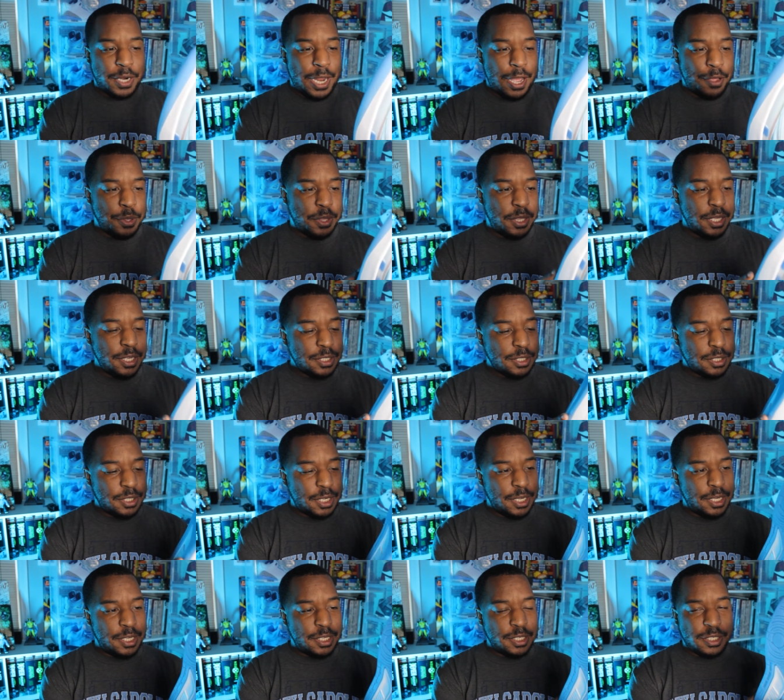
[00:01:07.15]
Now, this
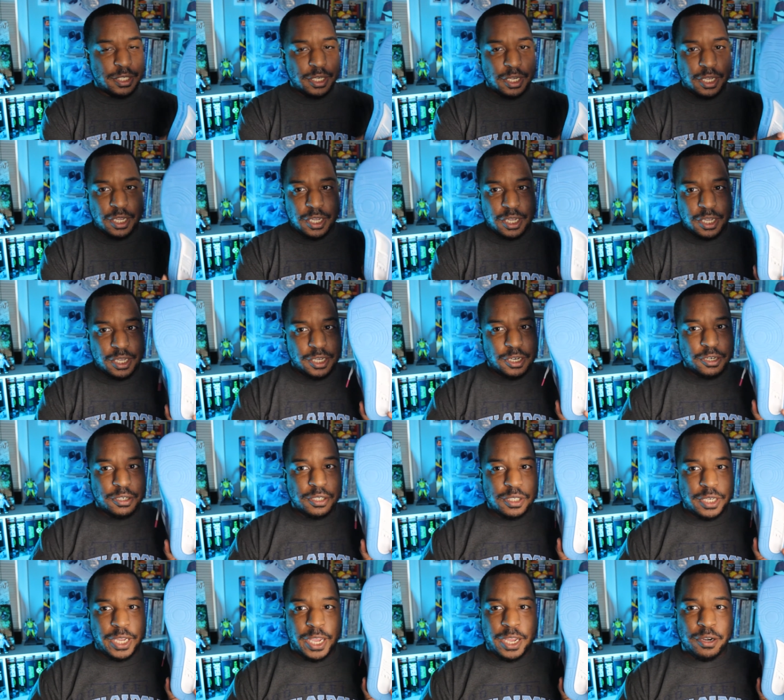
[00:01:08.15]
is your
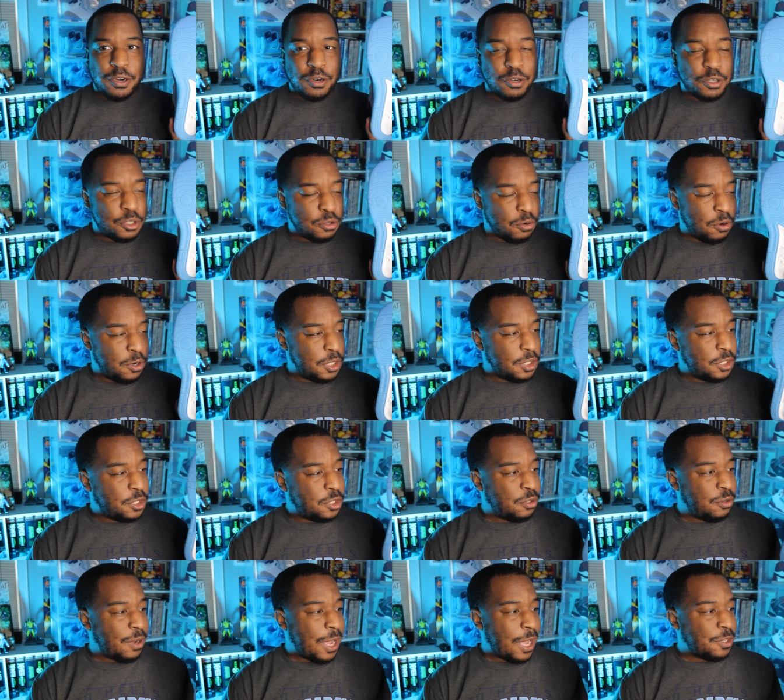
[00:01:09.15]
standard Jordan
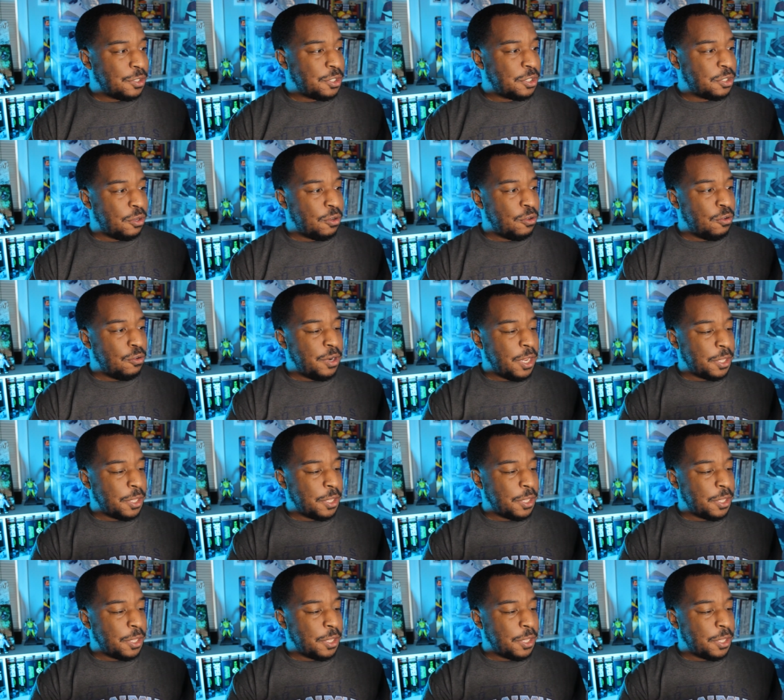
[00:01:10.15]
2 outsole,